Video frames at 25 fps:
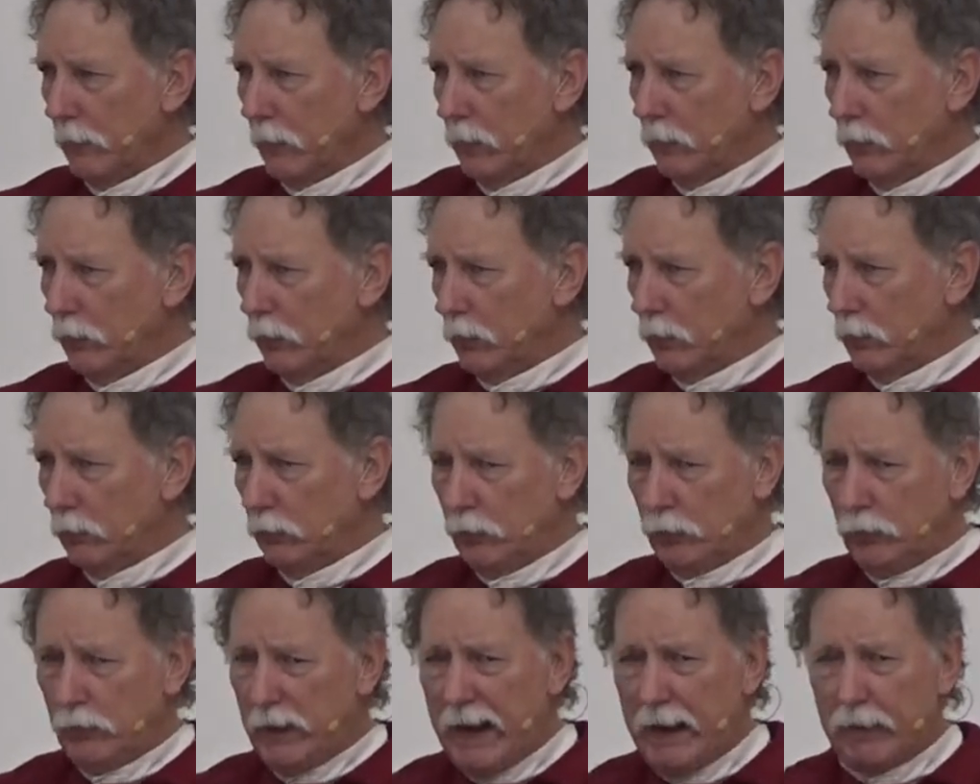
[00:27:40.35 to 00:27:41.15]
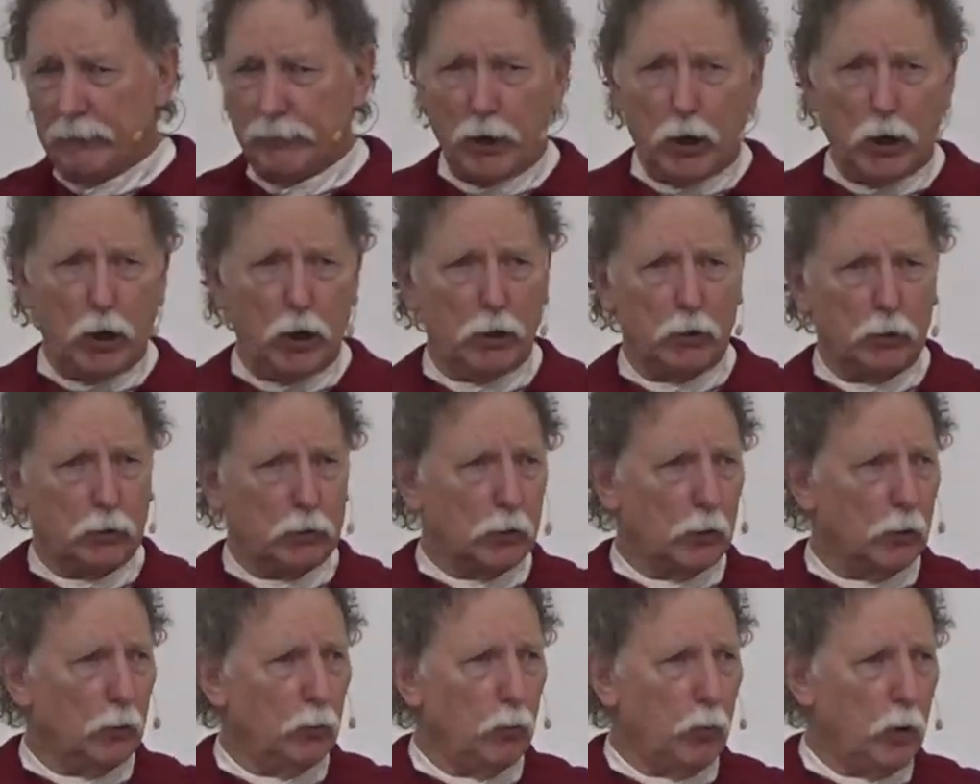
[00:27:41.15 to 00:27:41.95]
You have
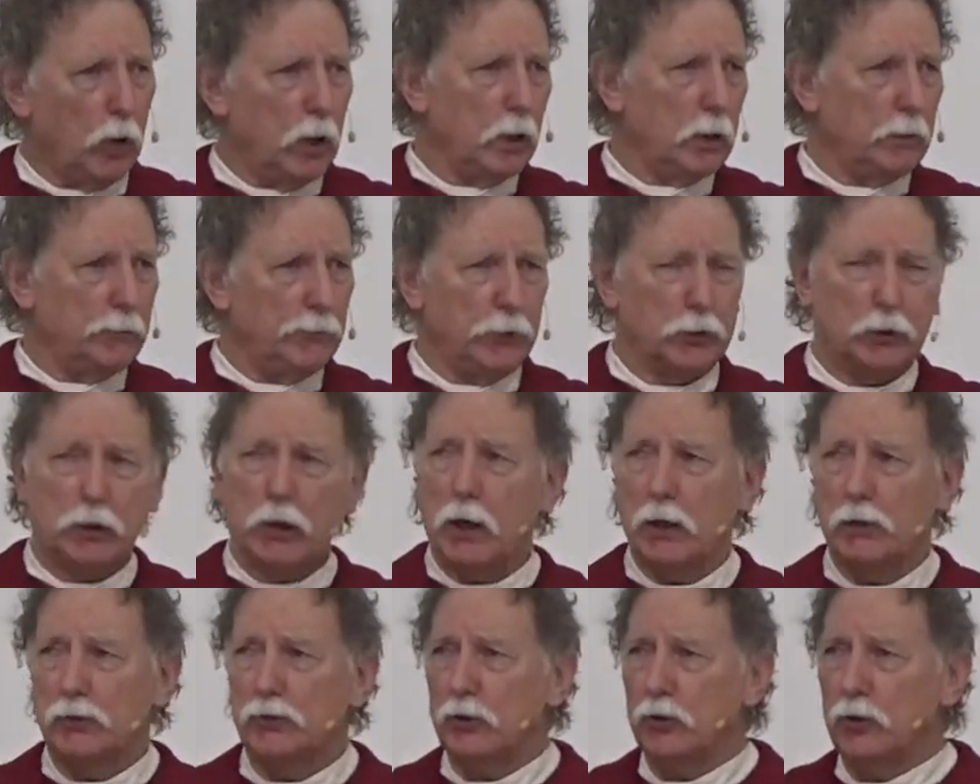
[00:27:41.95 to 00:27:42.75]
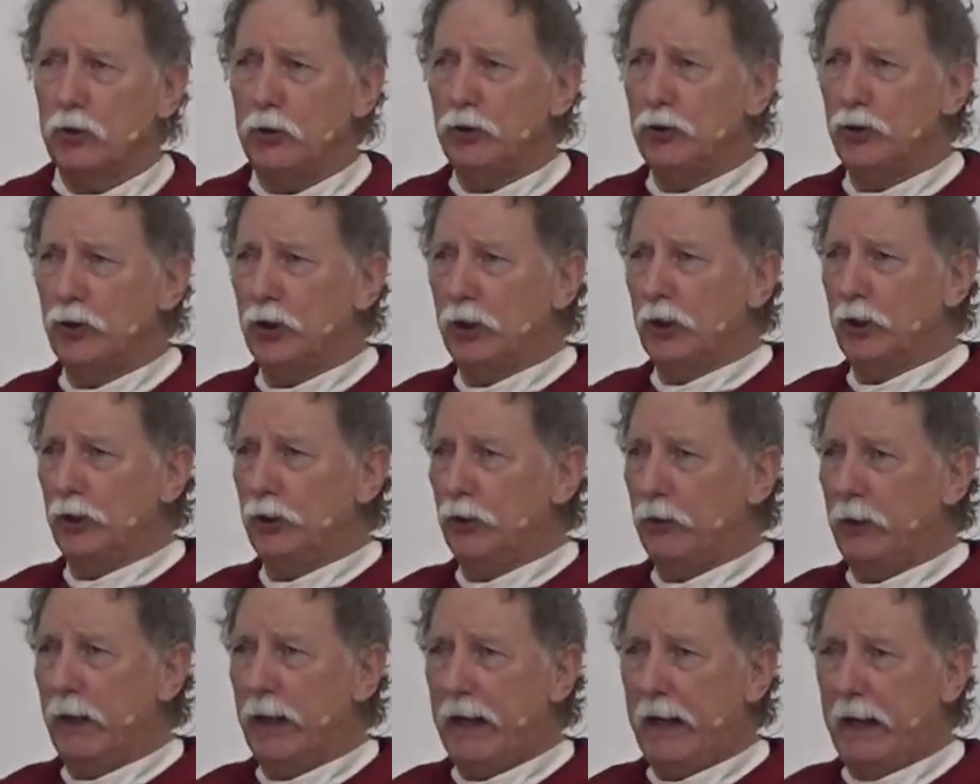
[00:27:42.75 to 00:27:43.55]
Article 1 of your Constitution in
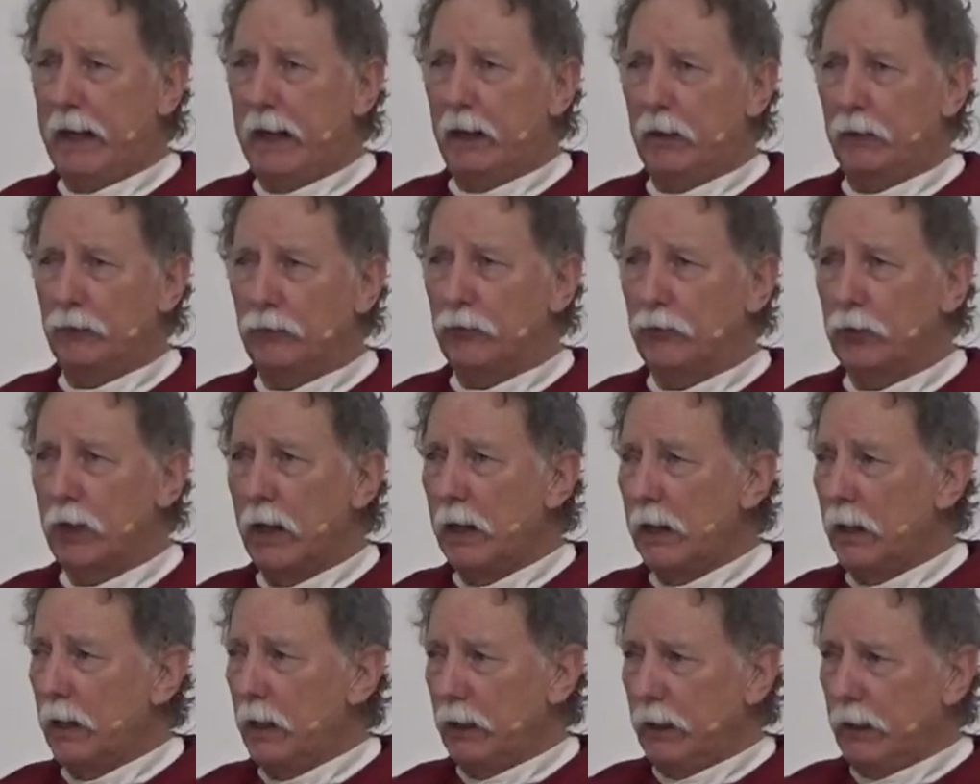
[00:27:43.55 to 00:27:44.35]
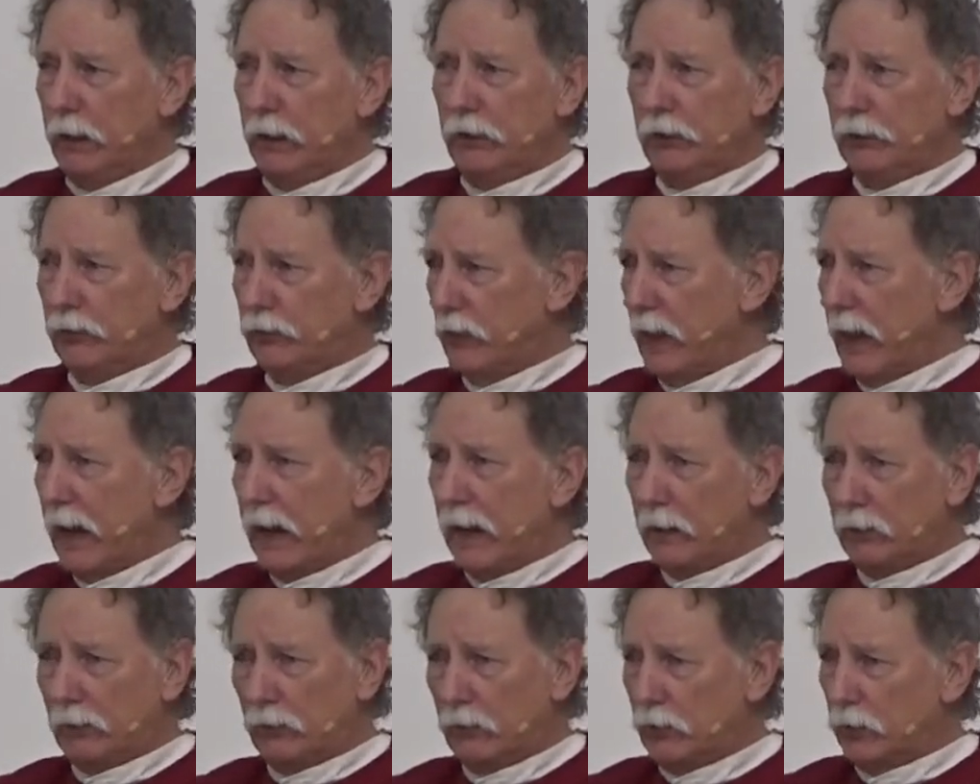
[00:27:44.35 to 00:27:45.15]
your hands. Is
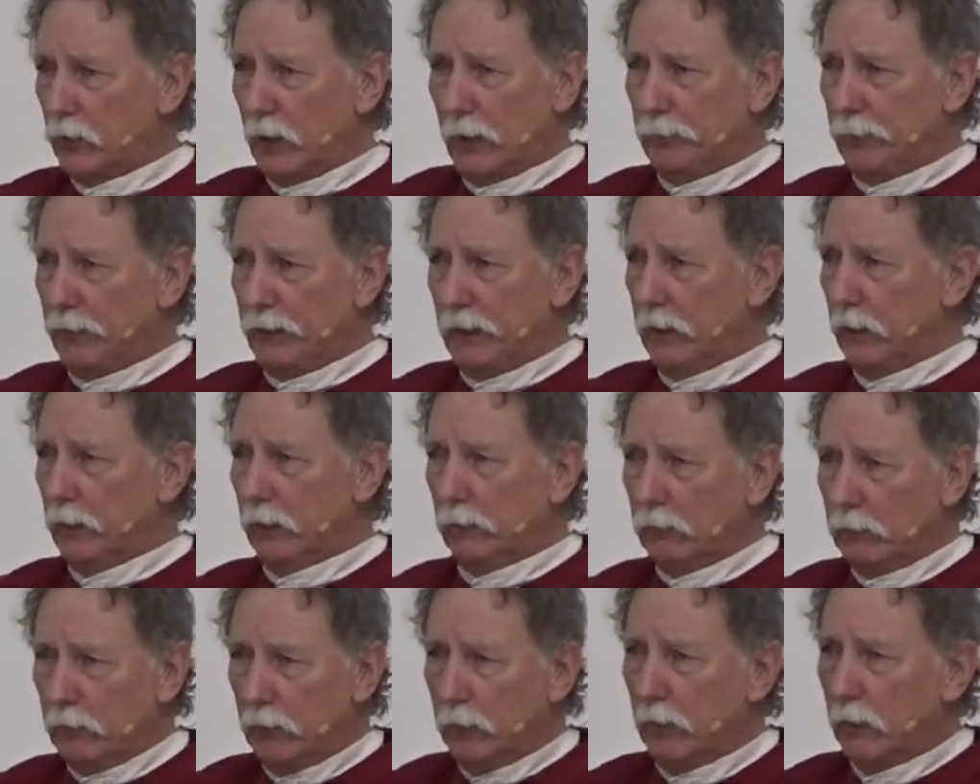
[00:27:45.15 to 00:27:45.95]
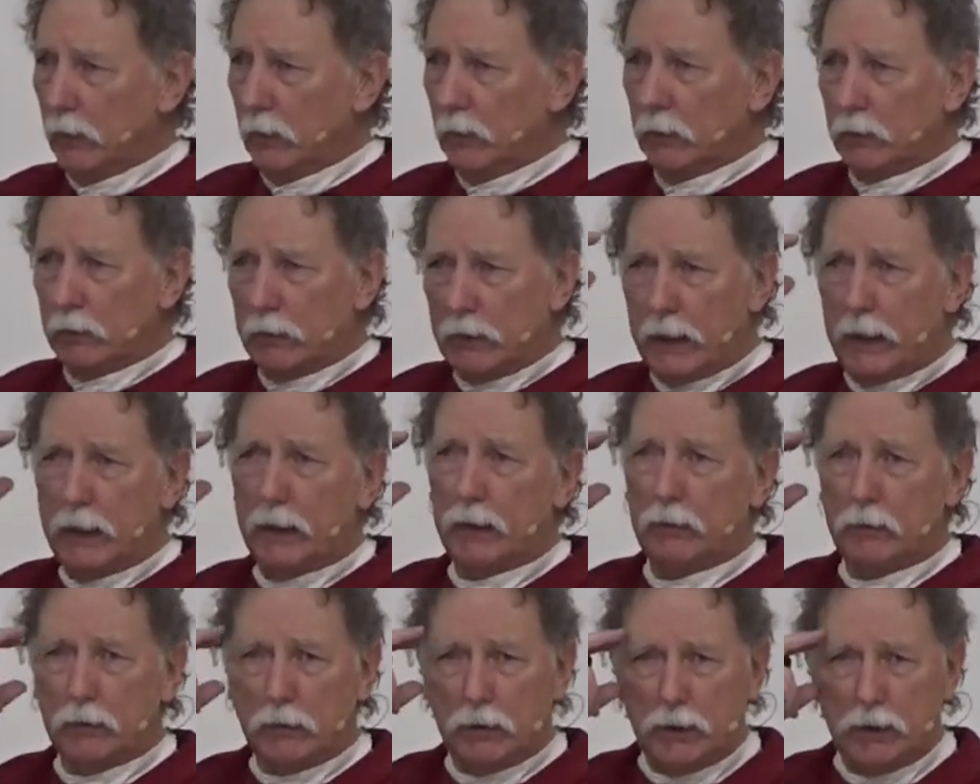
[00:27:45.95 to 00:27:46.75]
that something that
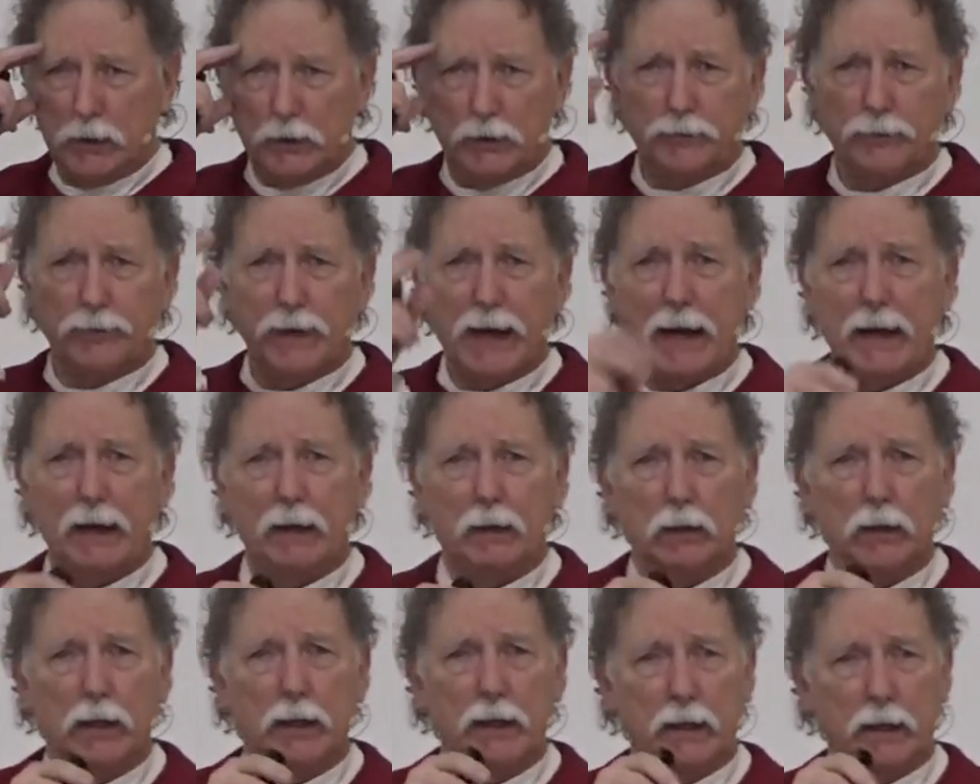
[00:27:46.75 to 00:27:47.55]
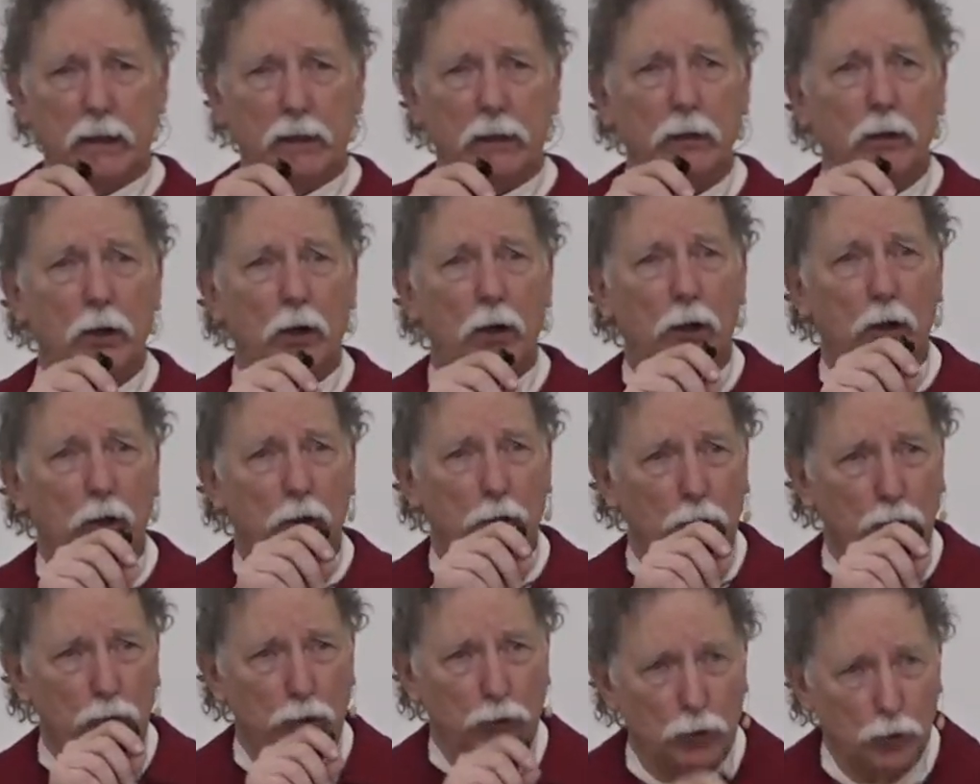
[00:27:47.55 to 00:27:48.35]
he's violating
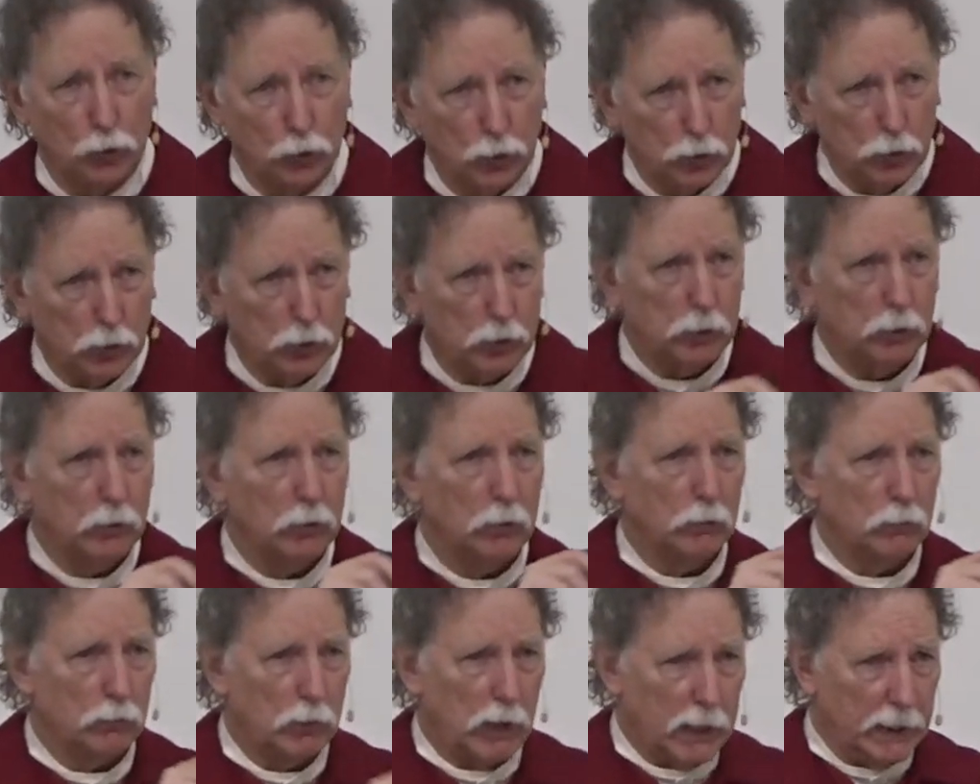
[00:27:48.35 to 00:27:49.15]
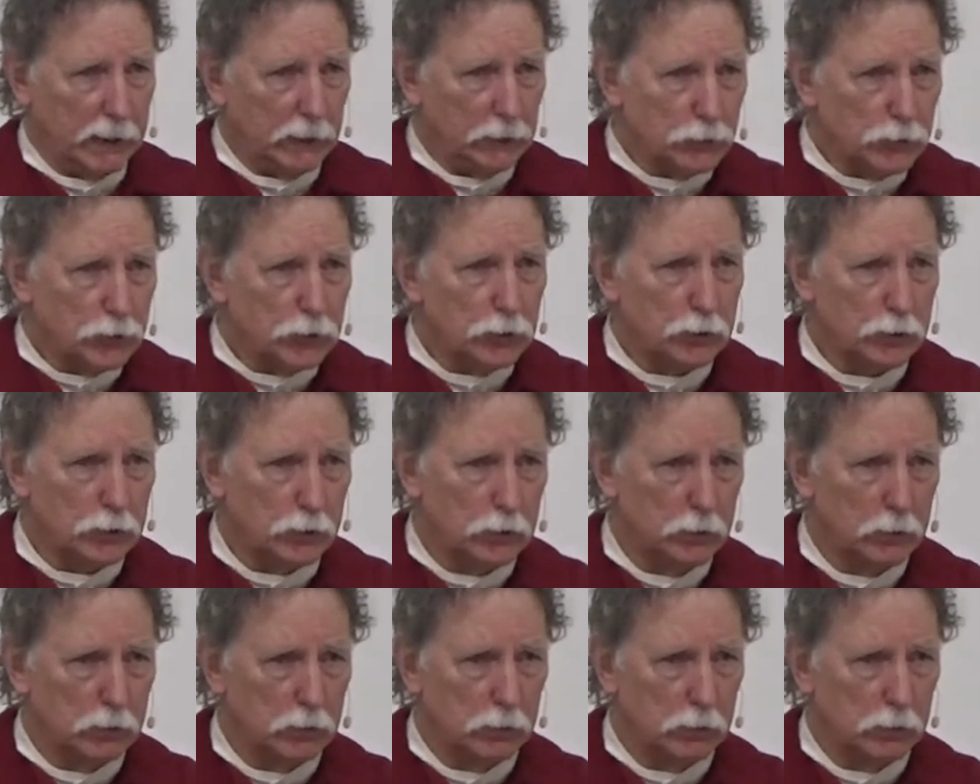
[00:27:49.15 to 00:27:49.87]
your rights?